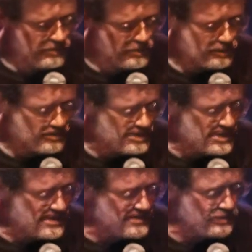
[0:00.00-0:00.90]
you wouldn't
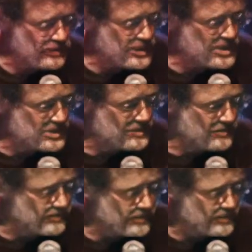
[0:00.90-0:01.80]
say you were
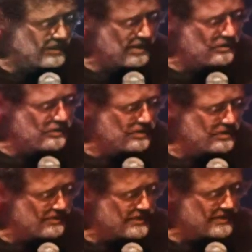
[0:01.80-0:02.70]
stoned or loaded
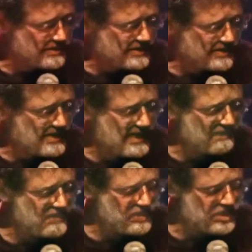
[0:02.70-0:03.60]
or anything like
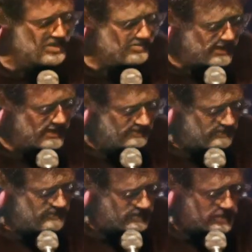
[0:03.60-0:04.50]
that, but just
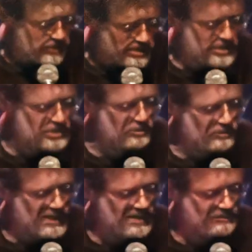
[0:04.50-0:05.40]
in doses you
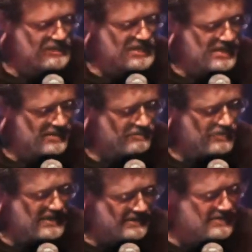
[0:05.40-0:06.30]
might obtain
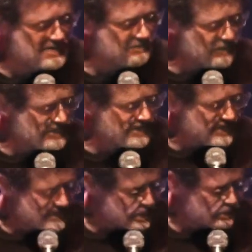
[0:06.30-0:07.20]
by nibbling
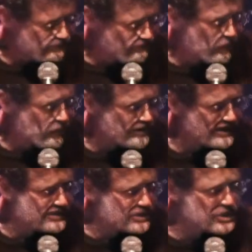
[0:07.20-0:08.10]
as you
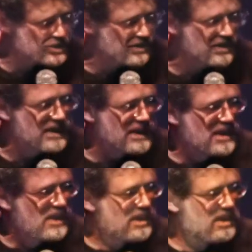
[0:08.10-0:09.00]
foraged,
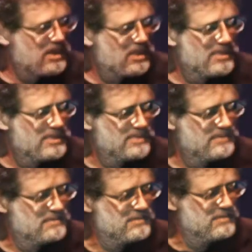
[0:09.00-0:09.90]
uh,
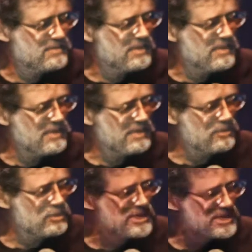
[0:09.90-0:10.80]
it
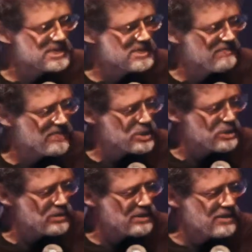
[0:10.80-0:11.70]
increases
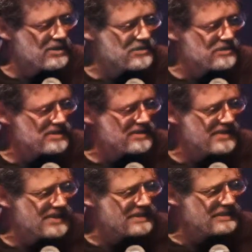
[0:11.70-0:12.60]
visual acuity.